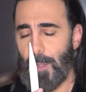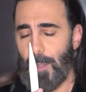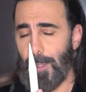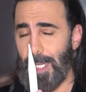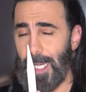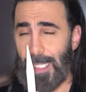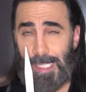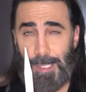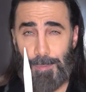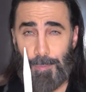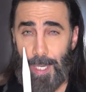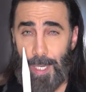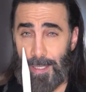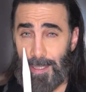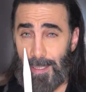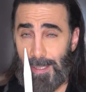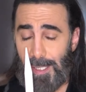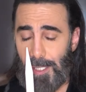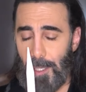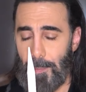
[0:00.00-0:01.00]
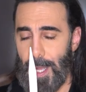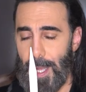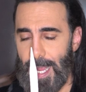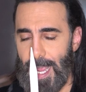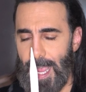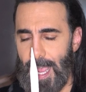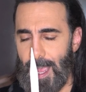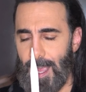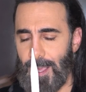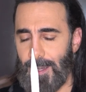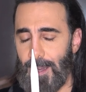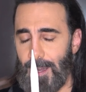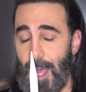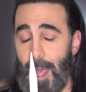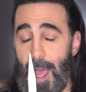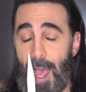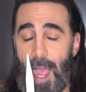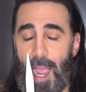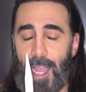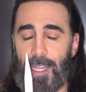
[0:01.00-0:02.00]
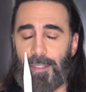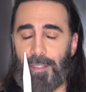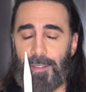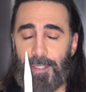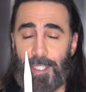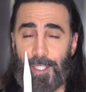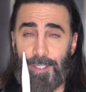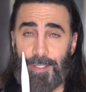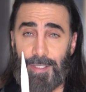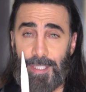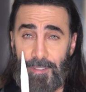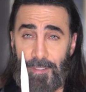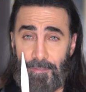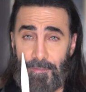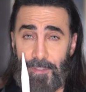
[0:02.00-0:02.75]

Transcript: When I sprayed this on my hand, I literally